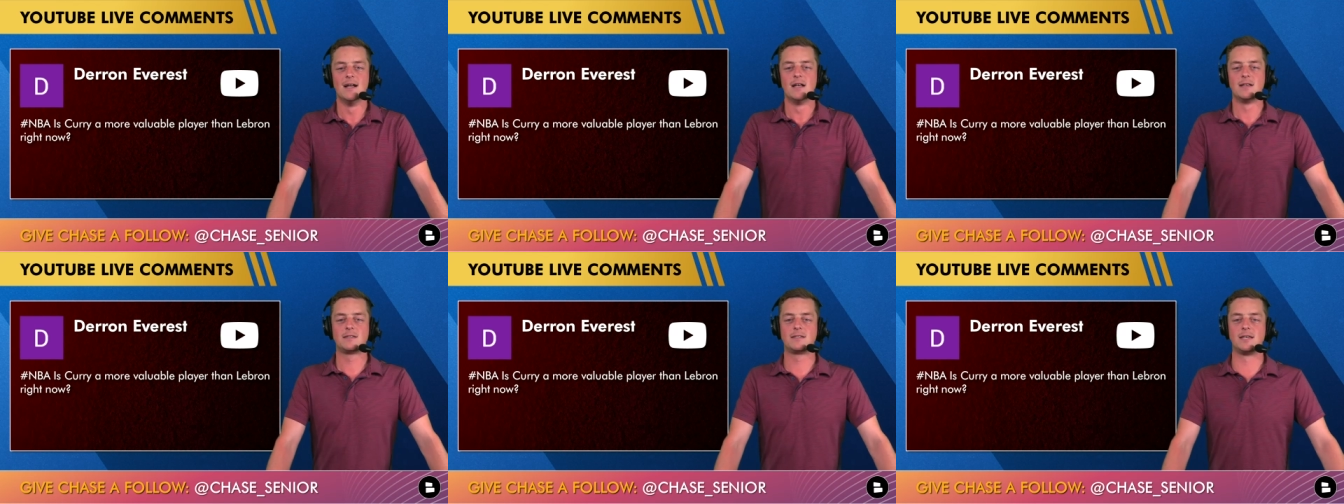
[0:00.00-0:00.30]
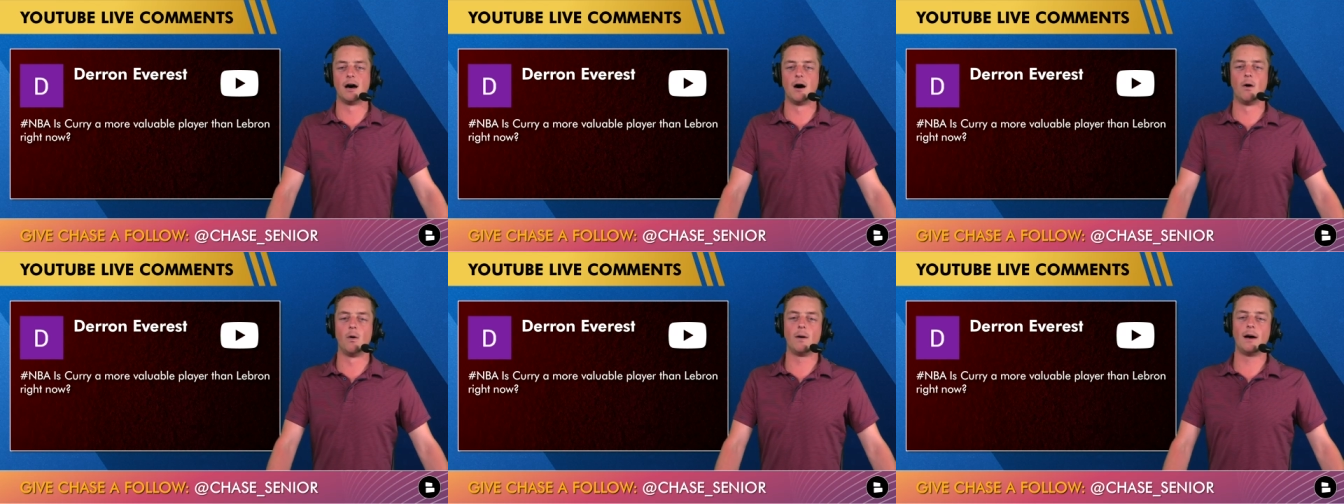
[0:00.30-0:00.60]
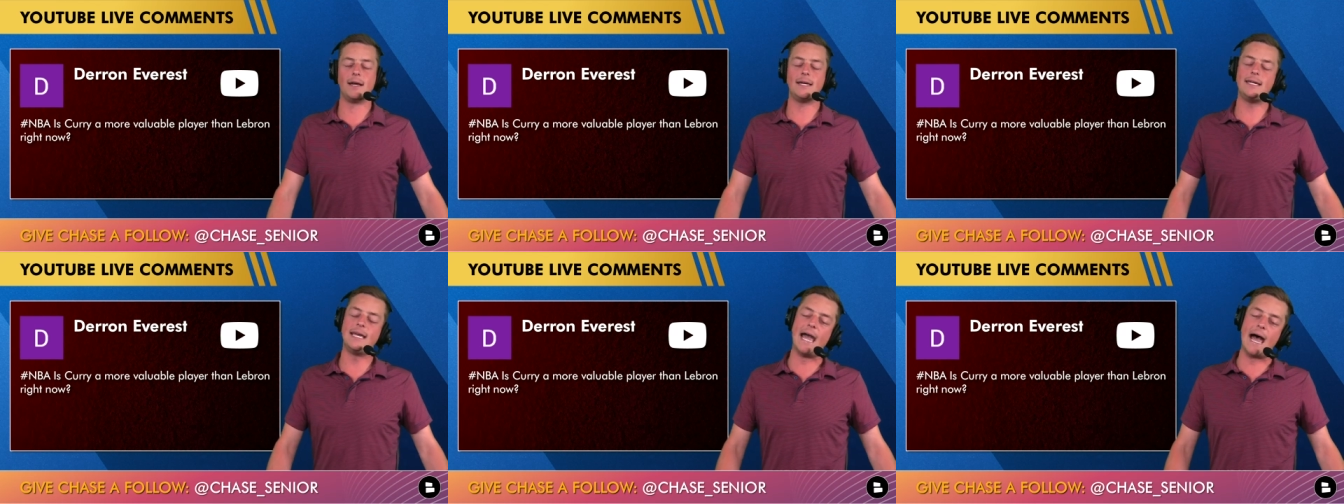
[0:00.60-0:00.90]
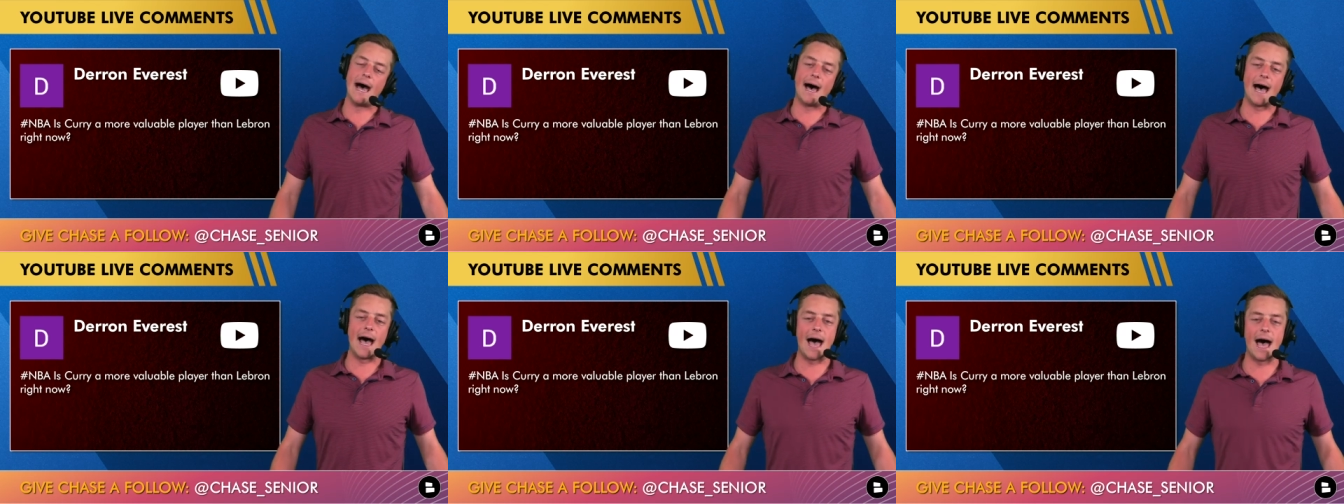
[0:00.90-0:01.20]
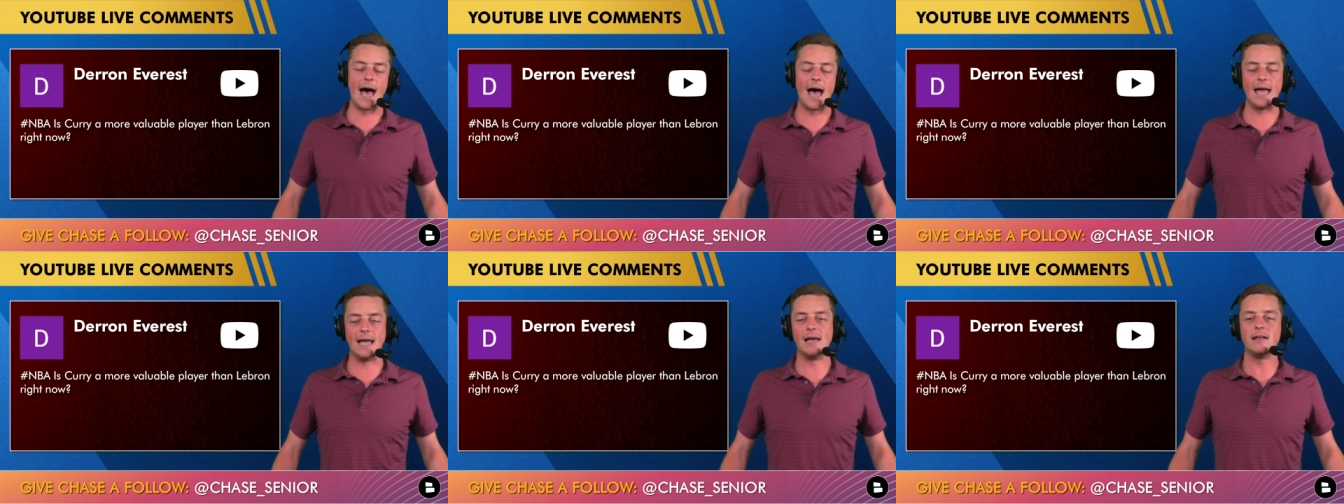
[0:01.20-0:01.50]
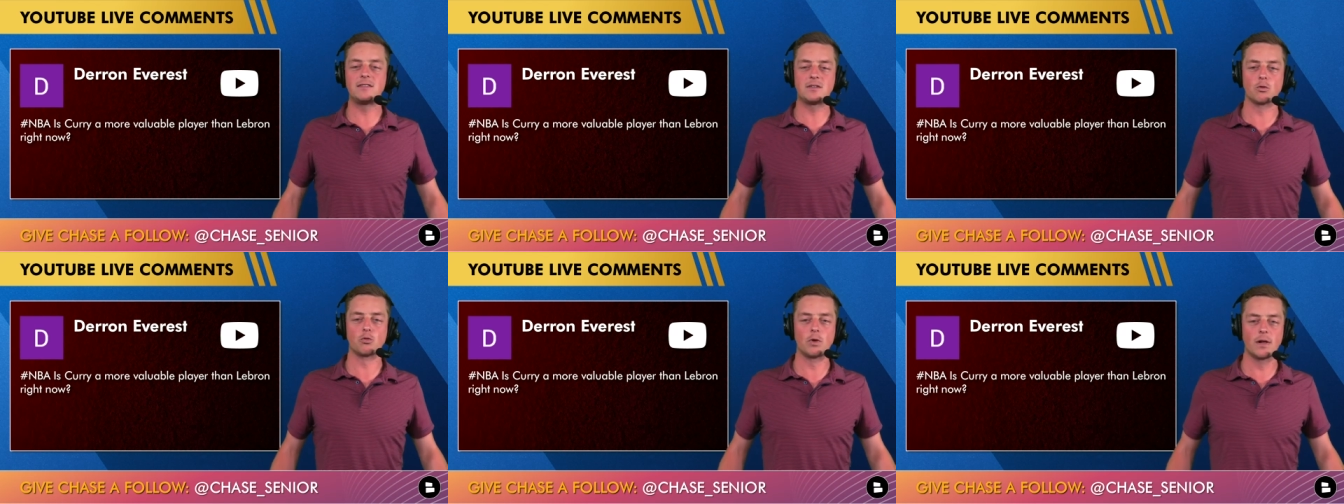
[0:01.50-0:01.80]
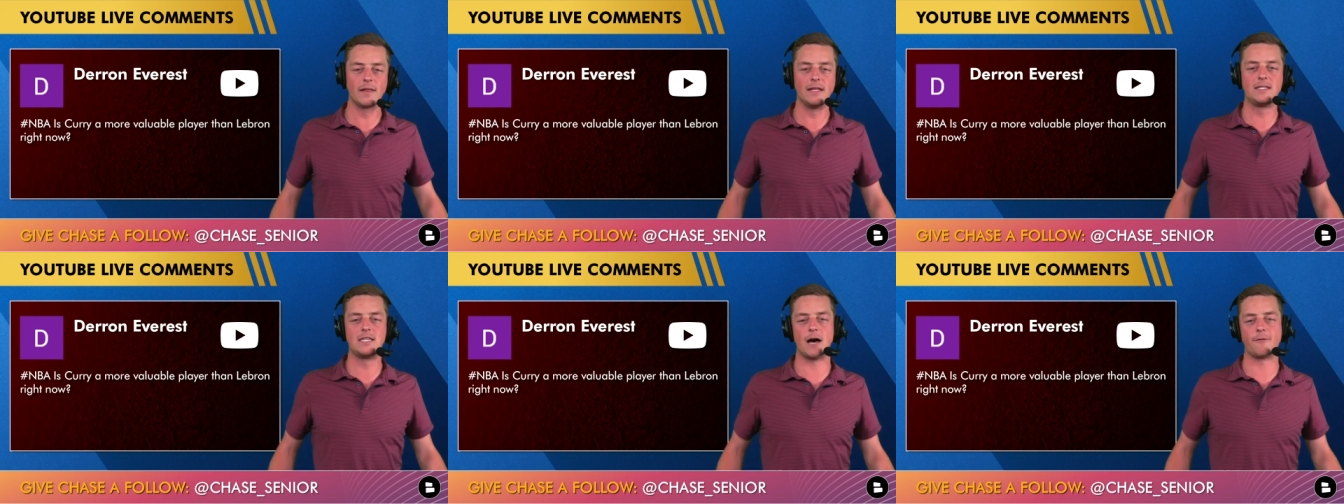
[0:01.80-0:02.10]
So, yeah, it's a
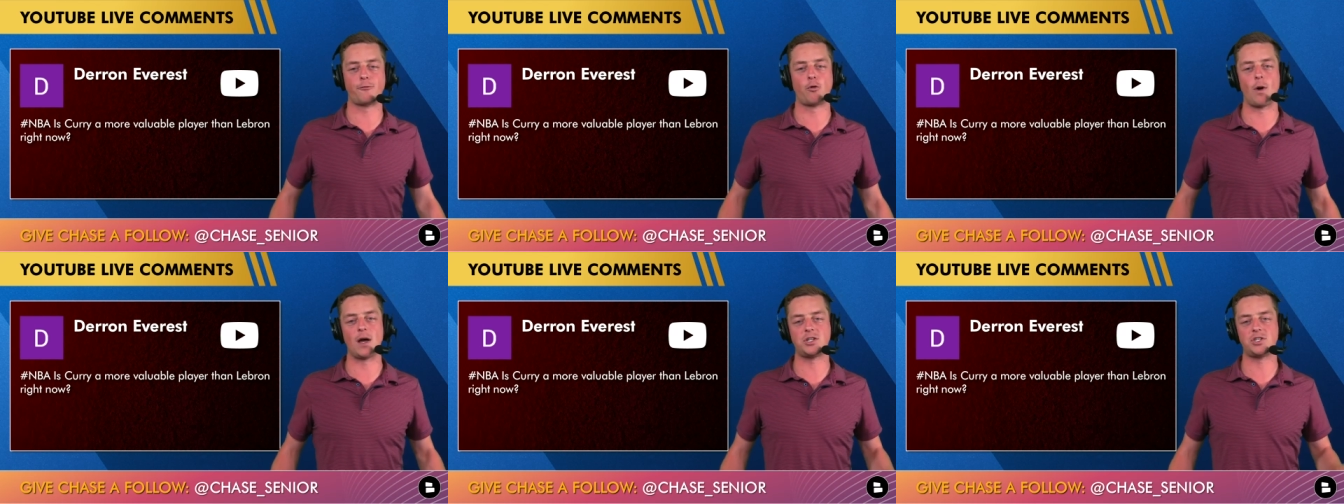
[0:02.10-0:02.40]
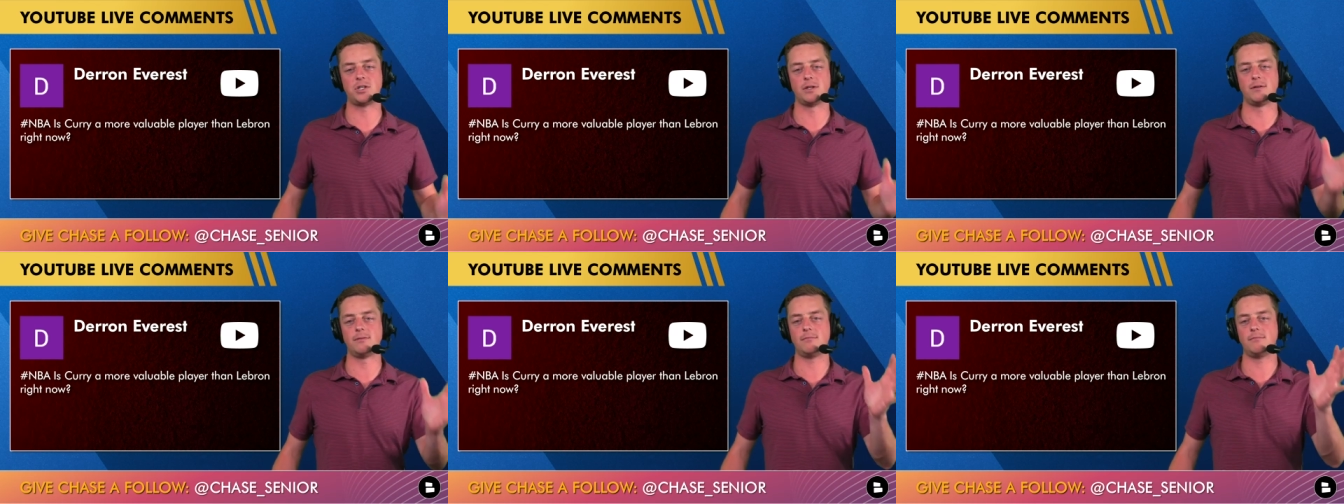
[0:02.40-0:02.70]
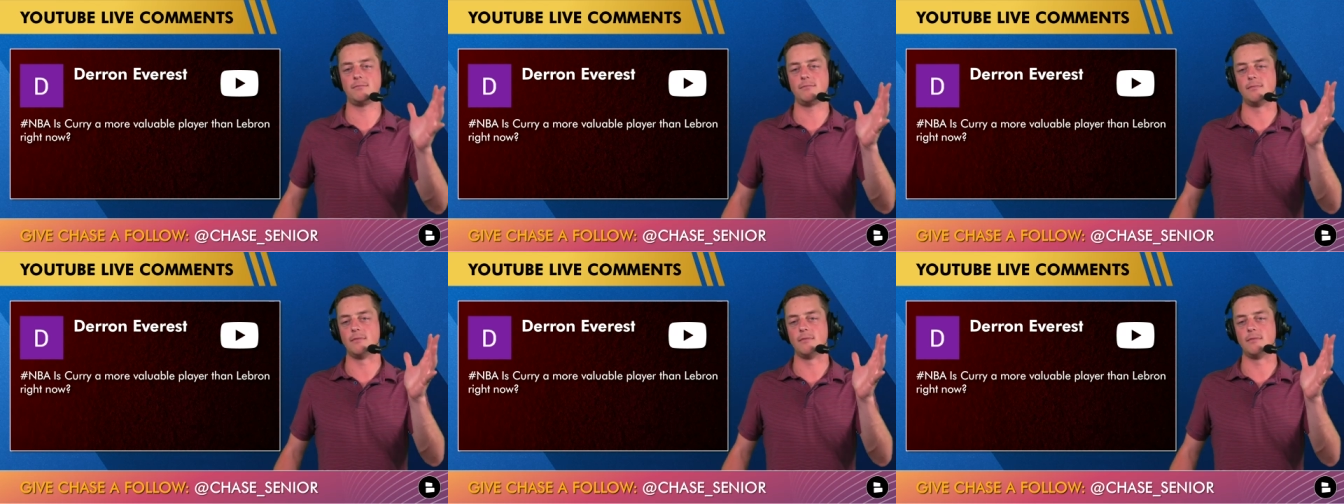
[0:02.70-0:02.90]
really tough question.